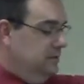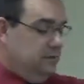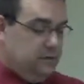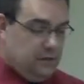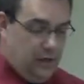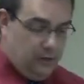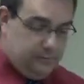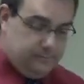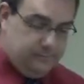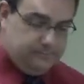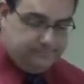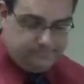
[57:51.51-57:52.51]

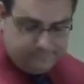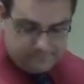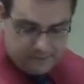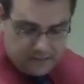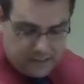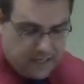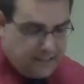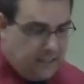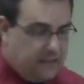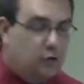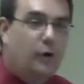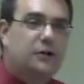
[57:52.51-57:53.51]
So,
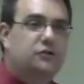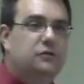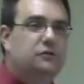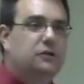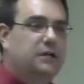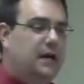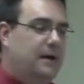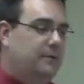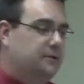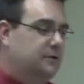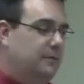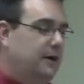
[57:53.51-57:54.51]
any questions or
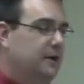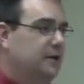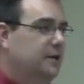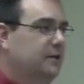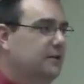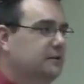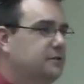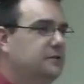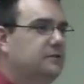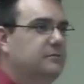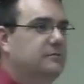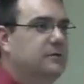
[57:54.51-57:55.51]
comments about any of
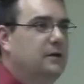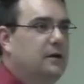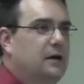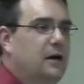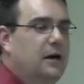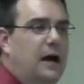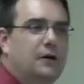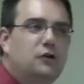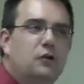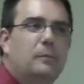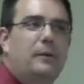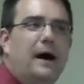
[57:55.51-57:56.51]
this? I
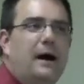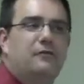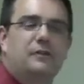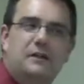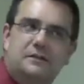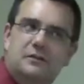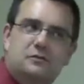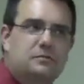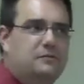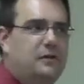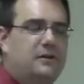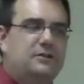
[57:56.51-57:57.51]
do. I feel like this
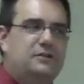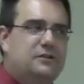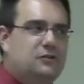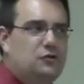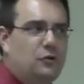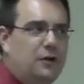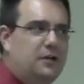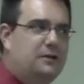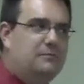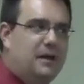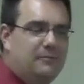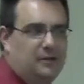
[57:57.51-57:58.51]
was very
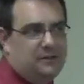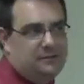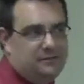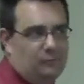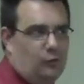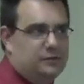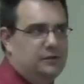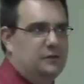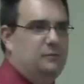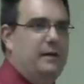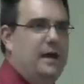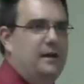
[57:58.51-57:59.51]
disjointed. Maybe it wasn't
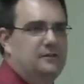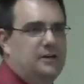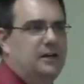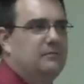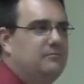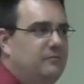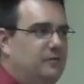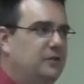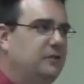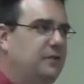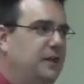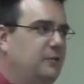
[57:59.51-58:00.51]
as bad as I
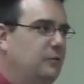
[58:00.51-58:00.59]
feel that it